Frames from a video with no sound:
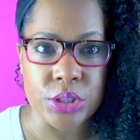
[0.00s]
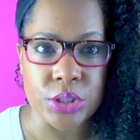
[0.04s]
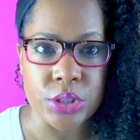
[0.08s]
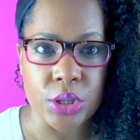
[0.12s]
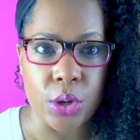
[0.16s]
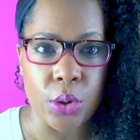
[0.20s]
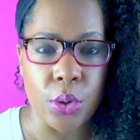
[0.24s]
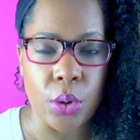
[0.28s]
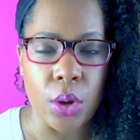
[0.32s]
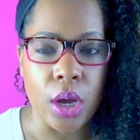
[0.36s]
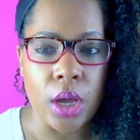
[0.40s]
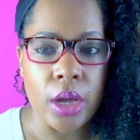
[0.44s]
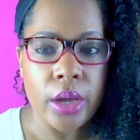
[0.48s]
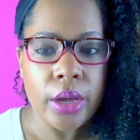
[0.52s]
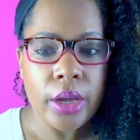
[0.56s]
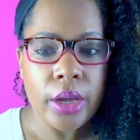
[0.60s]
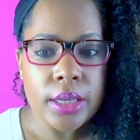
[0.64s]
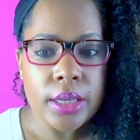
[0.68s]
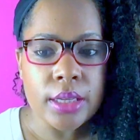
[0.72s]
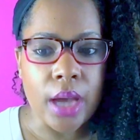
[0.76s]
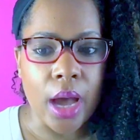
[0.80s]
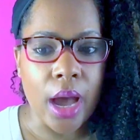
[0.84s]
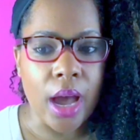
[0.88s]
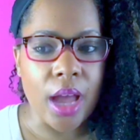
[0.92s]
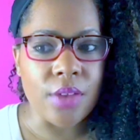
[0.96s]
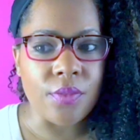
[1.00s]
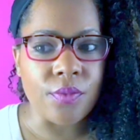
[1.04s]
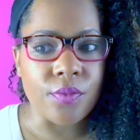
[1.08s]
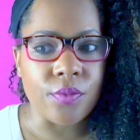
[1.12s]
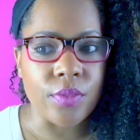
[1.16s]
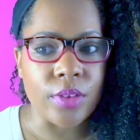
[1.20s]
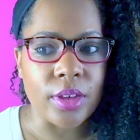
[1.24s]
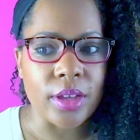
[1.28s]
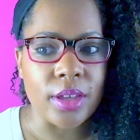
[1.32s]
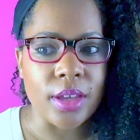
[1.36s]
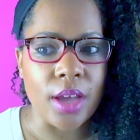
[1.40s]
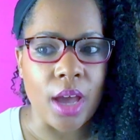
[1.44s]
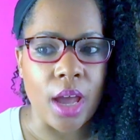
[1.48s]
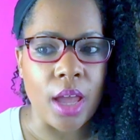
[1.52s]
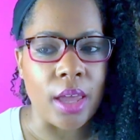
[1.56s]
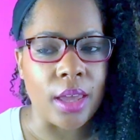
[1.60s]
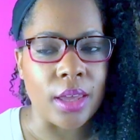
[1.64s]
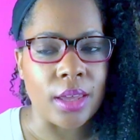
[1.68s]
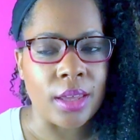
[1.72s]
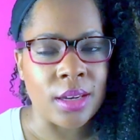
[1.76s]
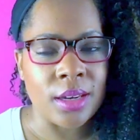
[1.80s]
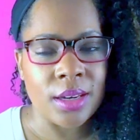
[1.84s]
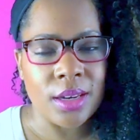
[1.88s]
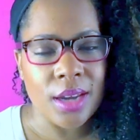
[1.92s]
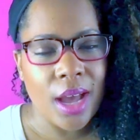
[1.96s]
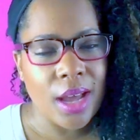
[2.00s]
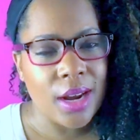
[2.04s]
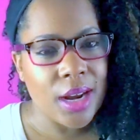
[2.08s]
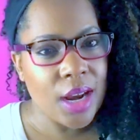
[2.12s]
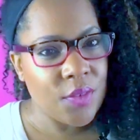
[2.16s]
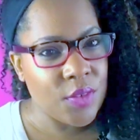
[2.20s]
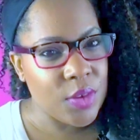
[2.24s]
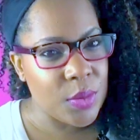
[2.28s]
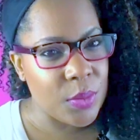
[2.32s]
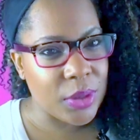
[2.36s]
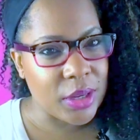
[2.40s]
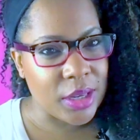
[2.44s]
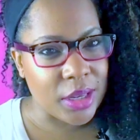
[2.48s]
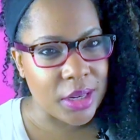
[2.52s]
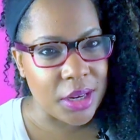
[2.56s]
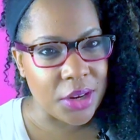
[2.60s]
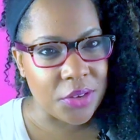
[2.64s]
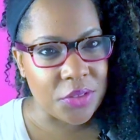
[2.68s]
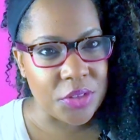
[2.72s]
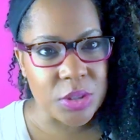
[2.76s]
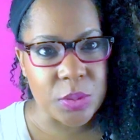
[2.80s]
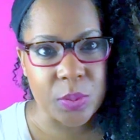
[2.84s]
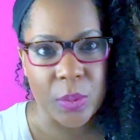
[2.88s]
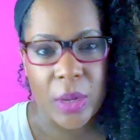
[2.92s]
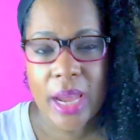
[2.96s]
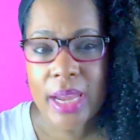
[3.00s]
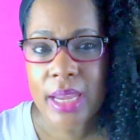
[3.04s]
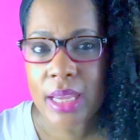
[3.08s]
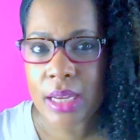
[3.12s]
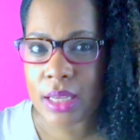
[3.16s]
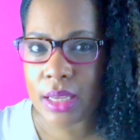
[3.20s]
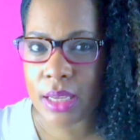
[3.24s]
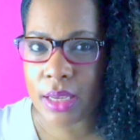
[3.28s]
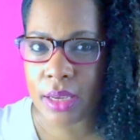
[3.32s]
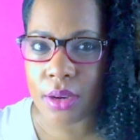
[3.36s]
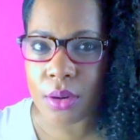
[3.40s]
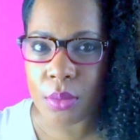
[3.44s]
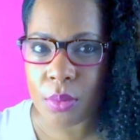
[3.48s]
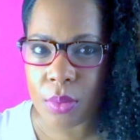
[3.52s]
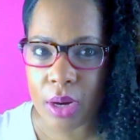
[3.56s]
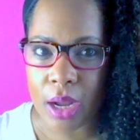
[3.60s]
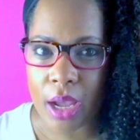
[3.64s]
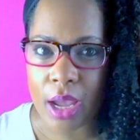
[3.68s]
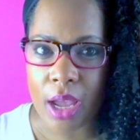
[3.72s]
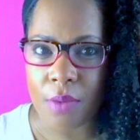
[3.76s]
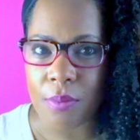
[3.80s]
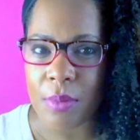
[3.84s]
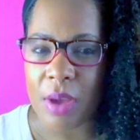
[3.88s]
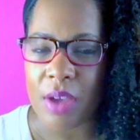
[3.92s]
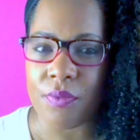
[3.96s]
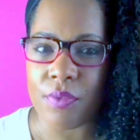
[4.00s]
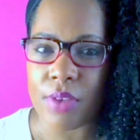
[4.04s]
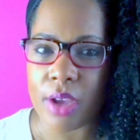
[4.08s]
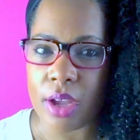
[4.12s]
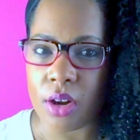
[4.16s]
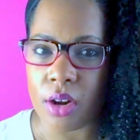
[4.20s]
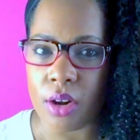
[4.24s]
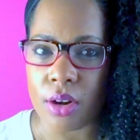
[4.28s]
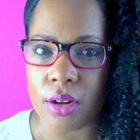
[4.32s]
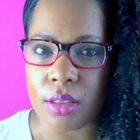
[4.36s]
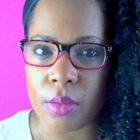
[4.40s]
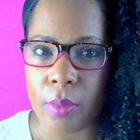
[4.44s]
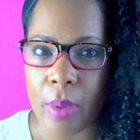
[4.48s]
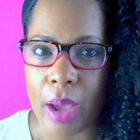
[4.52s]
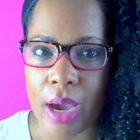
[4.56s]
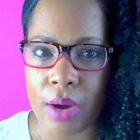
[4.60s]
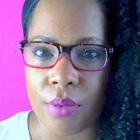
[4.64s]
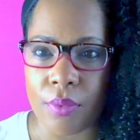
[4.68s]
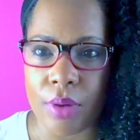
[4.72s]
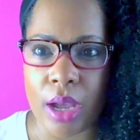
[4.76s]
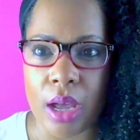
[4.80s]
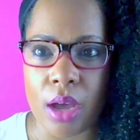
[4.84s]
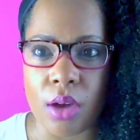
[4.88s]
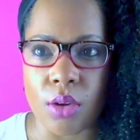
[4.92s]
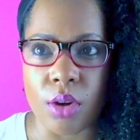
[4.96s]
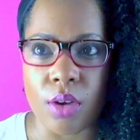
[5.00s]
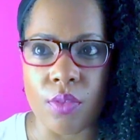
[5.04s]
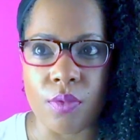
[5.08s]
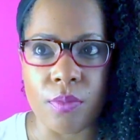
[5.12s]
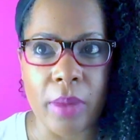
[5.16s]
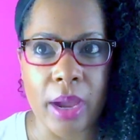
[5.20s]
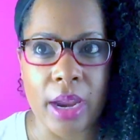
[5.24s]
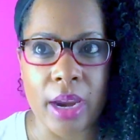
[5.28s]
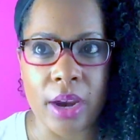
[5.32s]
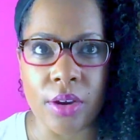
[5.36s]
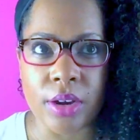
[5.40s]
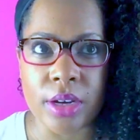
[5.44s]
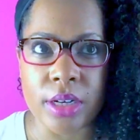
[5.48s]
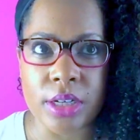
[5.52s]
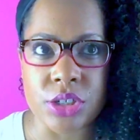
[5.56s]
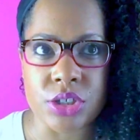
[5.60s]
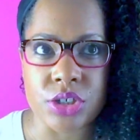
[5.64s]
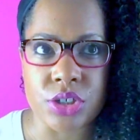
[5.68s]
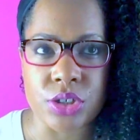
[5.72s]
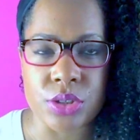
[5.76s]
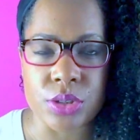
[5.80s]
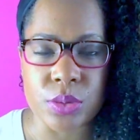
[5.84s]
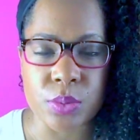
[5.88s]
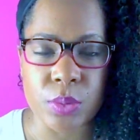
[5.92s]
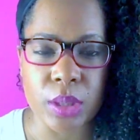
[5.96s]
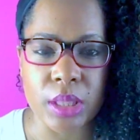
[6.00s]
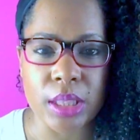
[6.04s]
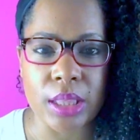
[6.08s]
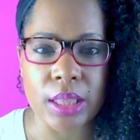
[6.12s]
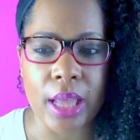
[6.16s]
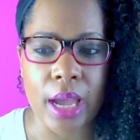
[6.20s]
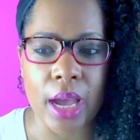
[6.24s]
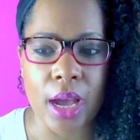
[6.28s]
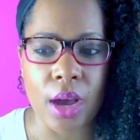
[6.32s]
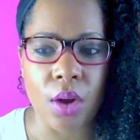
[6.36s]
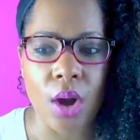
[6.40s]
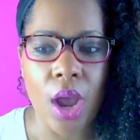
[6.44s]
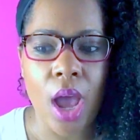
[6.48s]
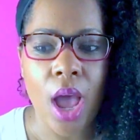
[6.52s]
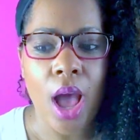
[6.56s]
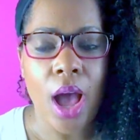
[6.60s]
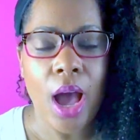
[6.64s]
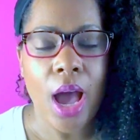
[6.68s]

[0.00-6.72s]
So and not everyone could hear this, but I could hear when I have my fan on in the background or if my air conditioner is really loud.